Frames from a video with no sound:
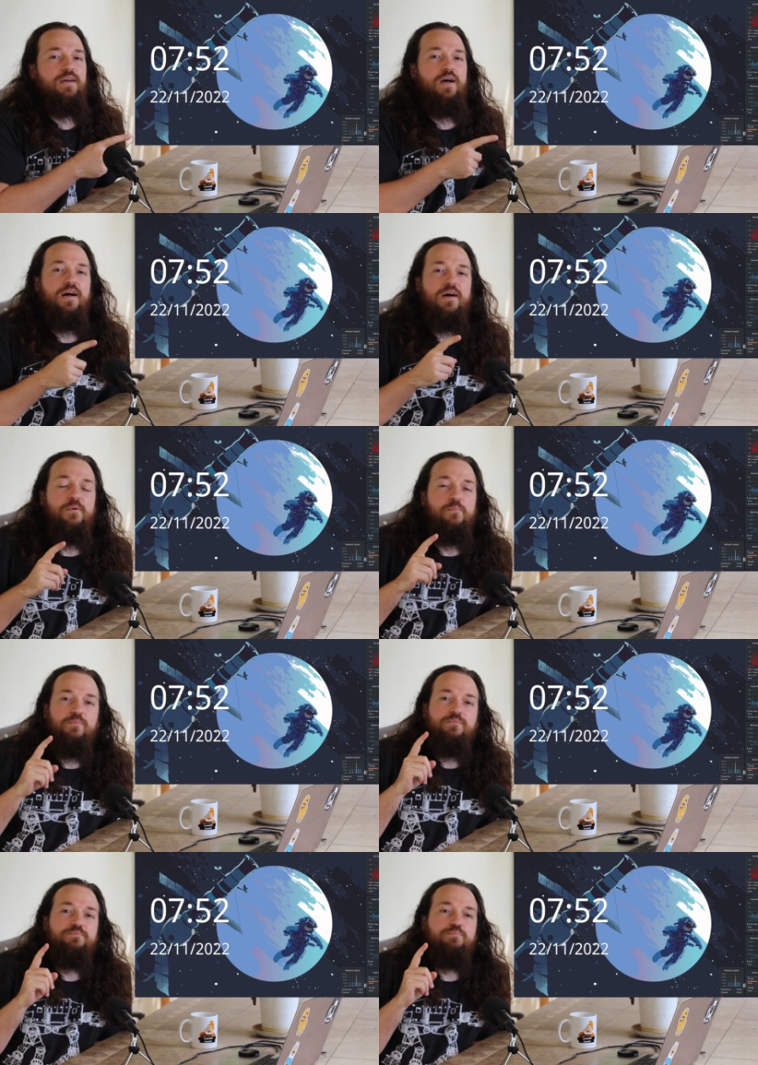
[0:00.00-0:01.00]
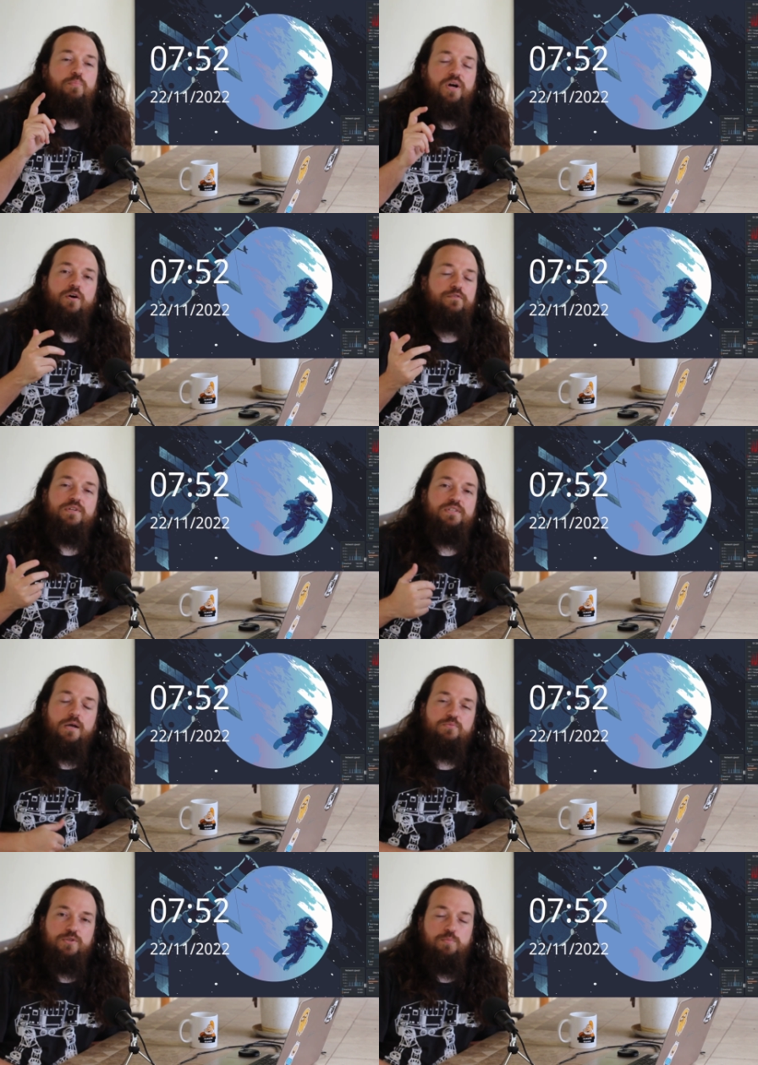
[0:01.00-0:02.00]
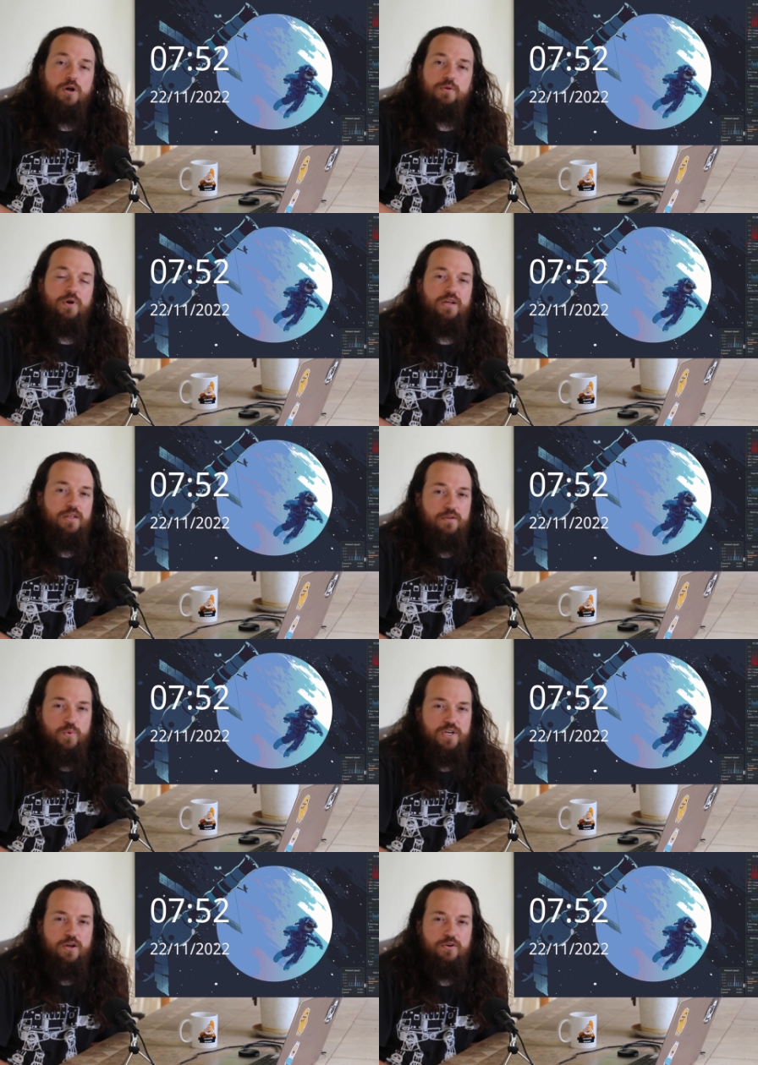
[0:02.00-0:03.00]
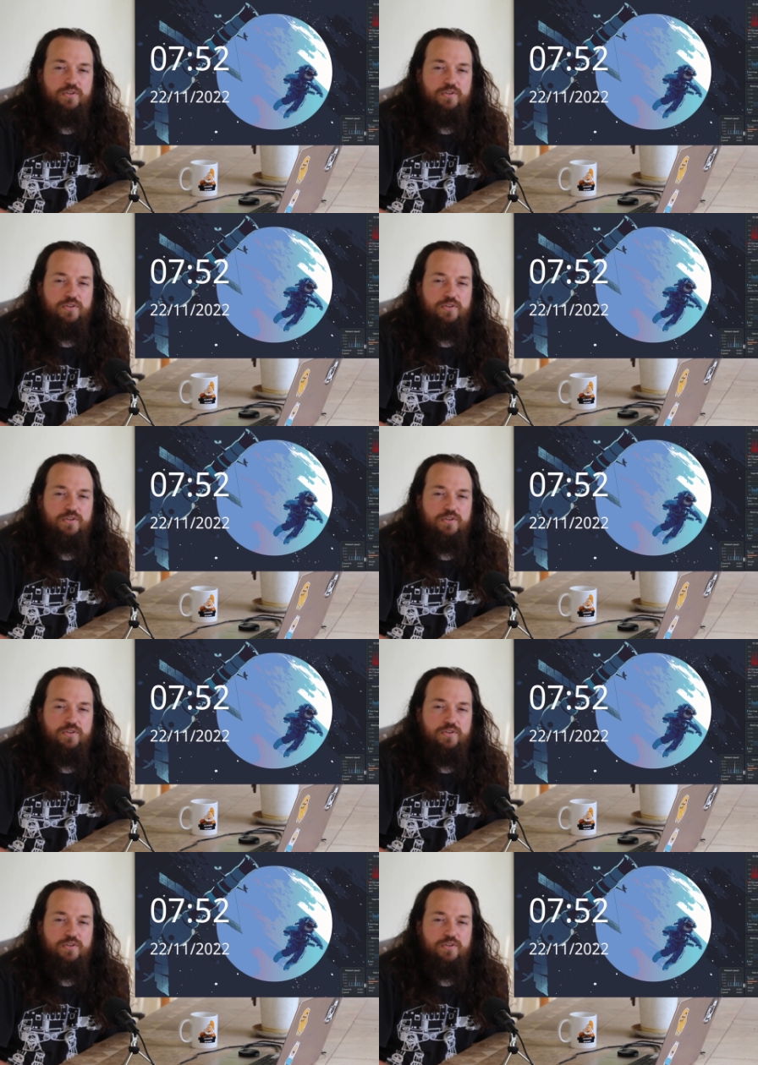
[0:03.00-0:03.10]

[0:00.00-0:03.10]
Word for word: um, but oftentimes it's blocked by another window